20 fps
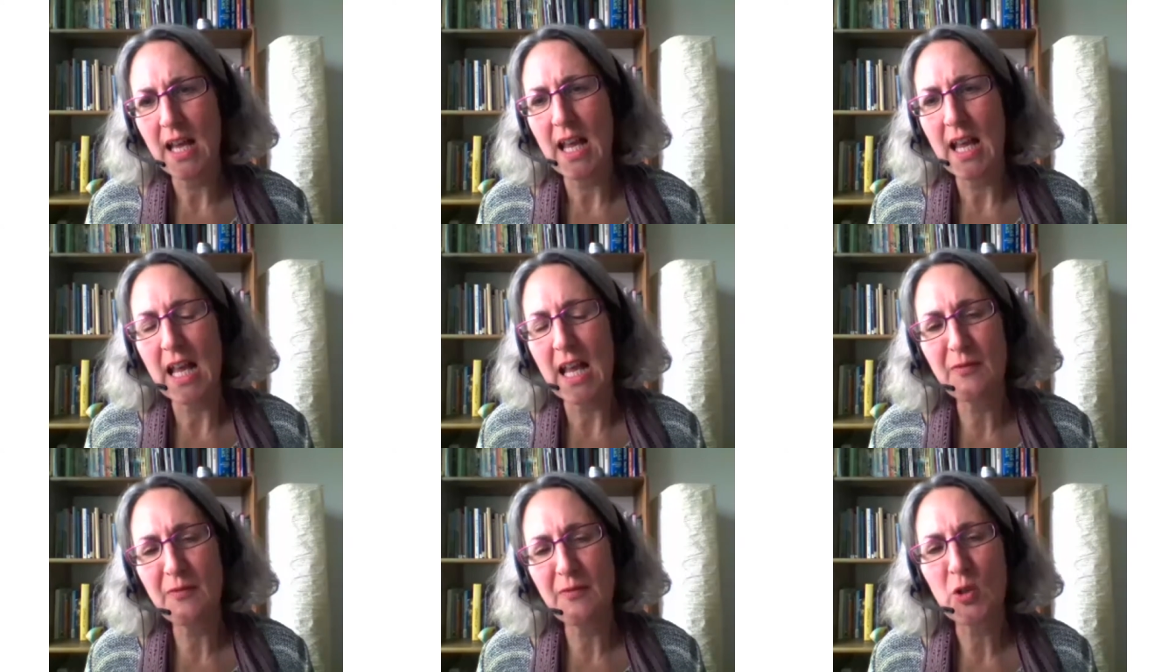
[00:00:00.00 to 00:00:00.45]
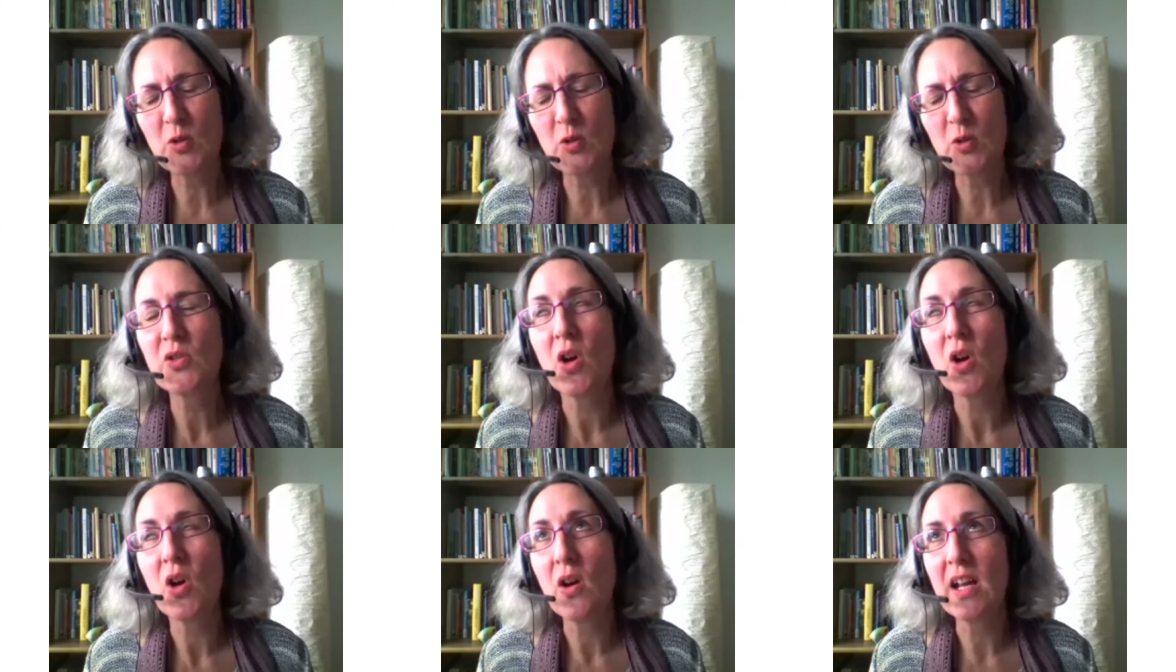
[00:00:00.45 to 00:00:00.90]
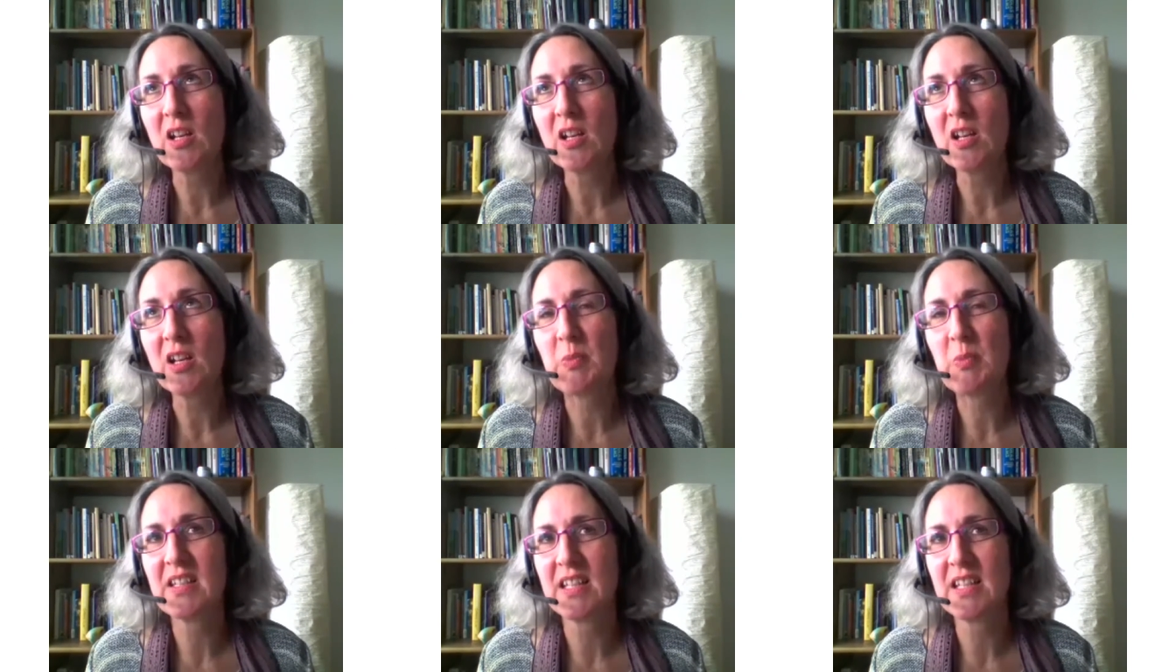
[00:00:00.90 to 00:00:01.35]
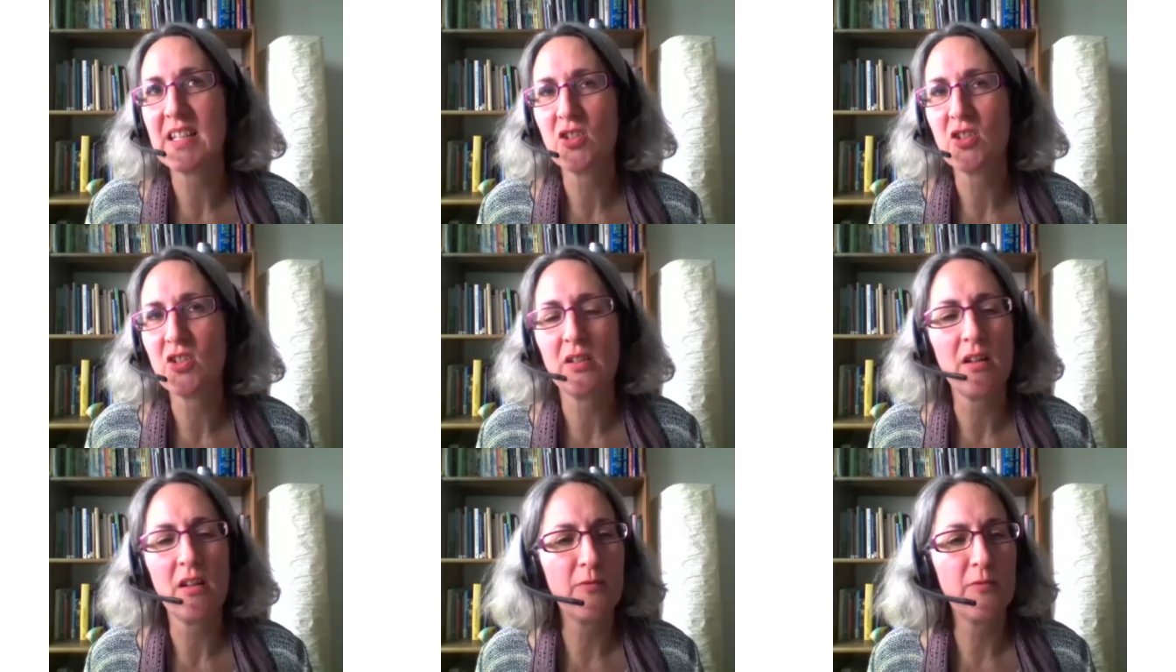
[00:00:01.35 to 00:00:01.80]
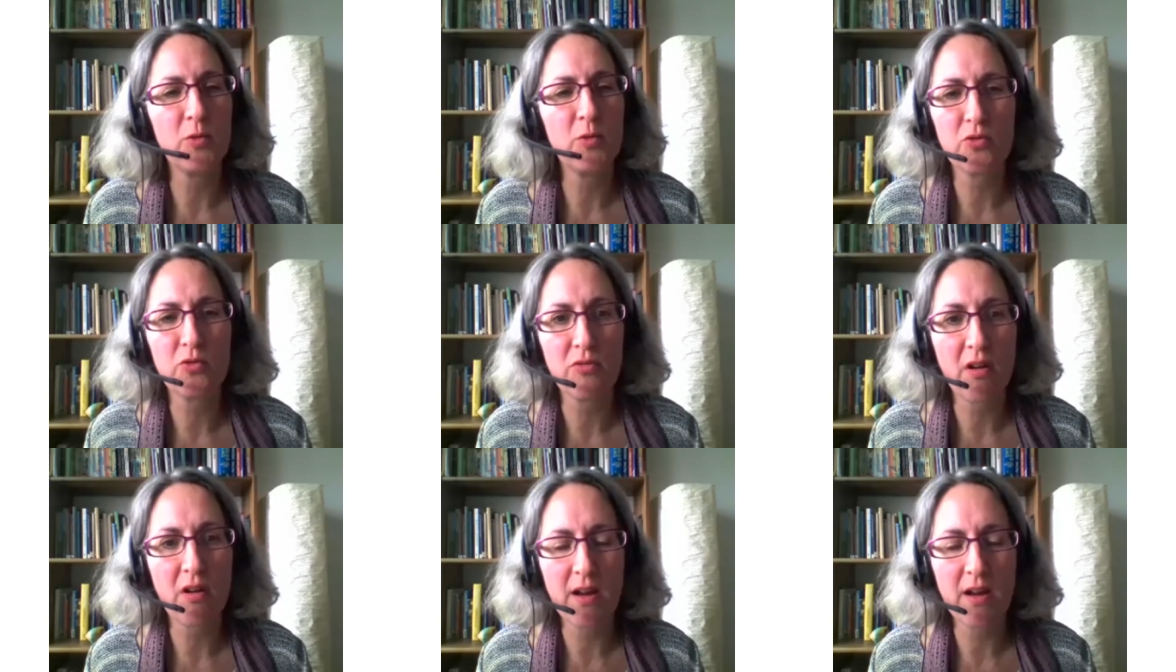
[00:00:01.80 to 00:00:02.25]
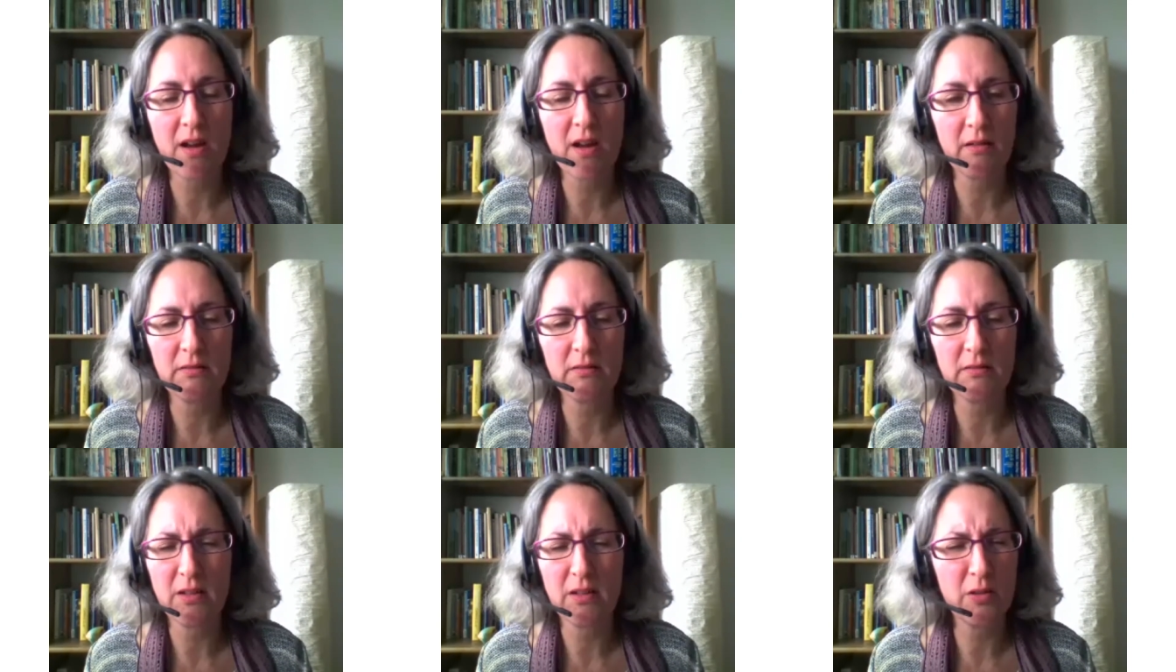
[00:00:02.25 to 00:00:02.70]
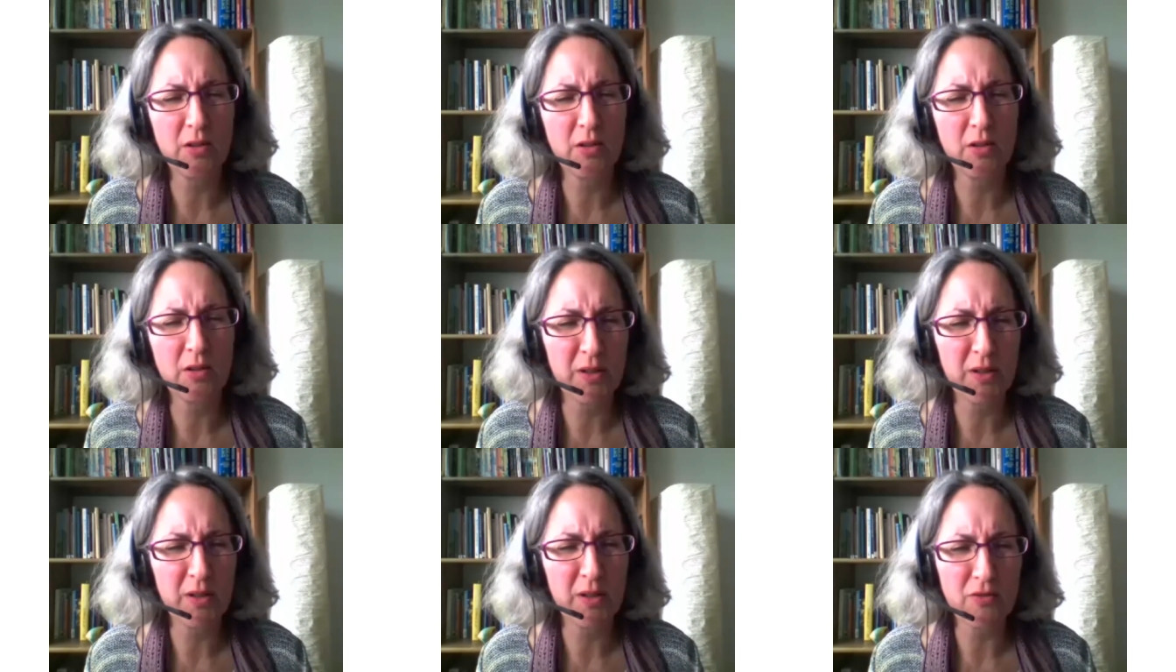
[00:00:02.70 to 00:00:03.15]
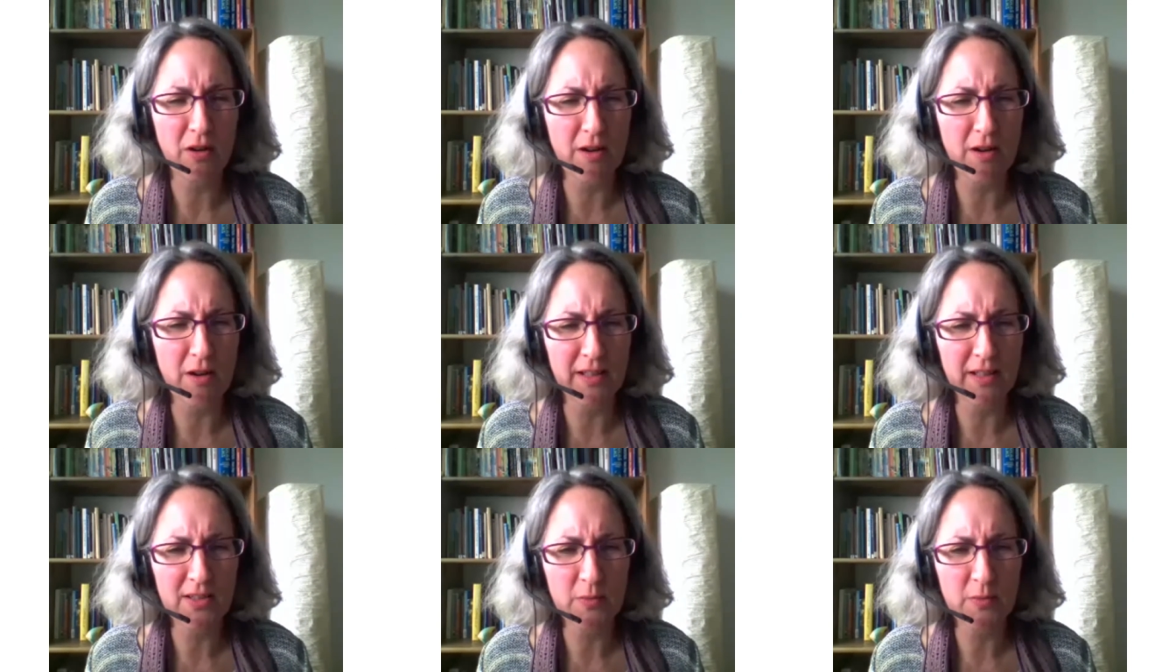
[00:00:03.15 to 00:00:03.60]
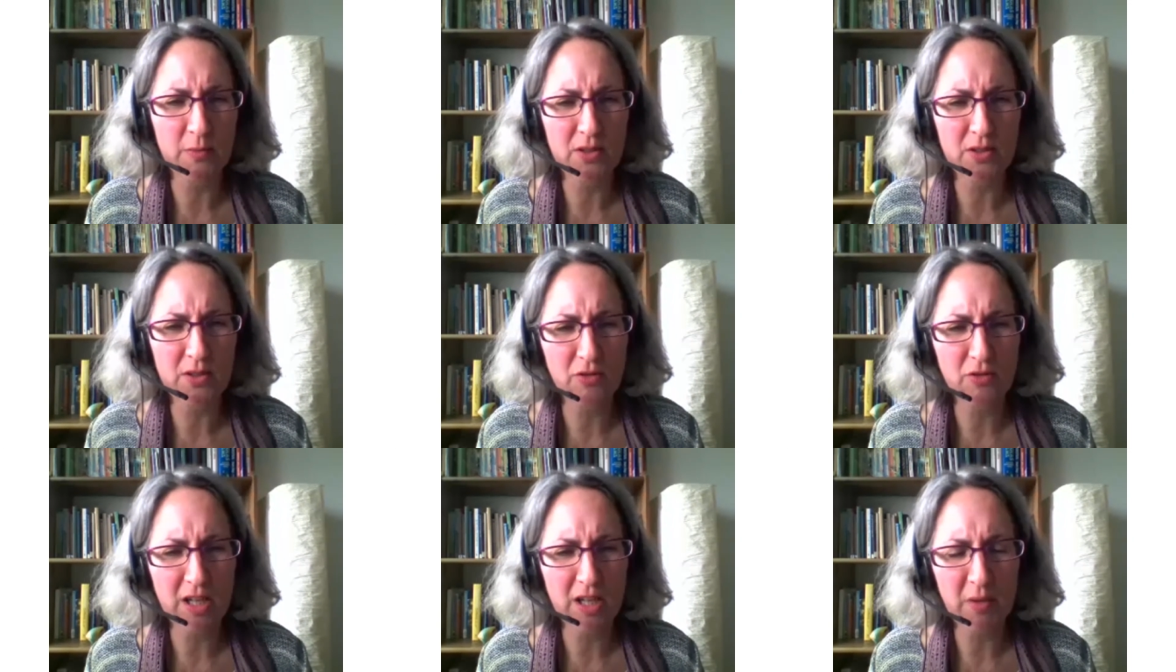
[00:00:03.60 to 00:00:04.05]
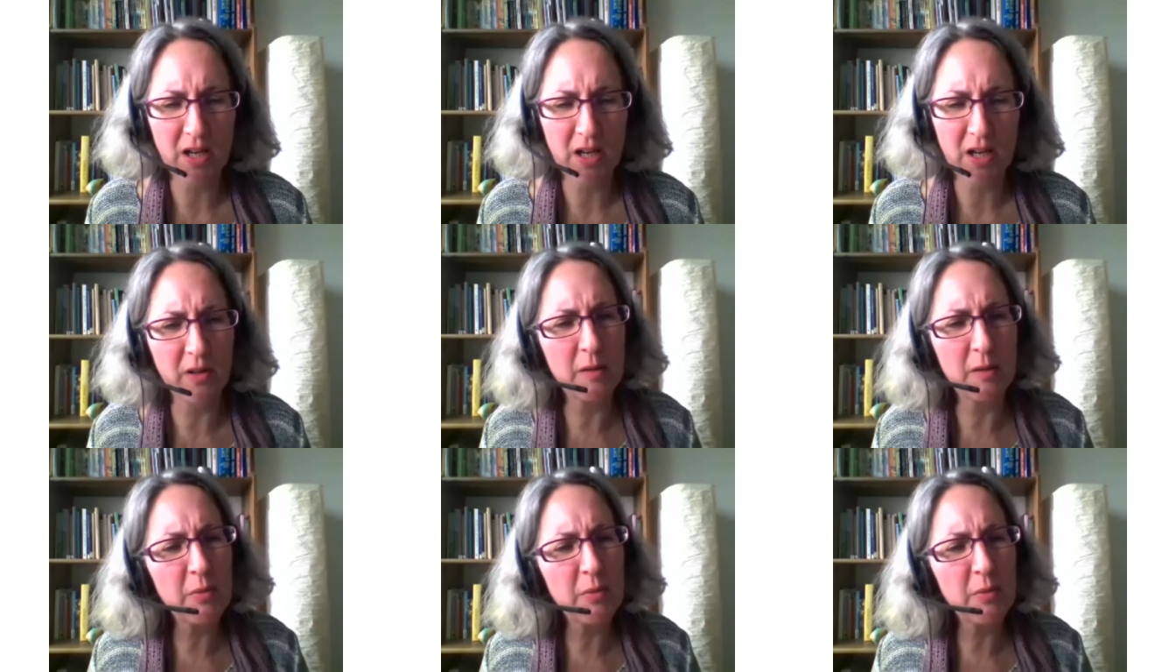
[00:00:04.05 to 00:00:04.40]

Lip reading: If you're not in a position, like we're oh no, you can't be driving because we're streaming, aren't we?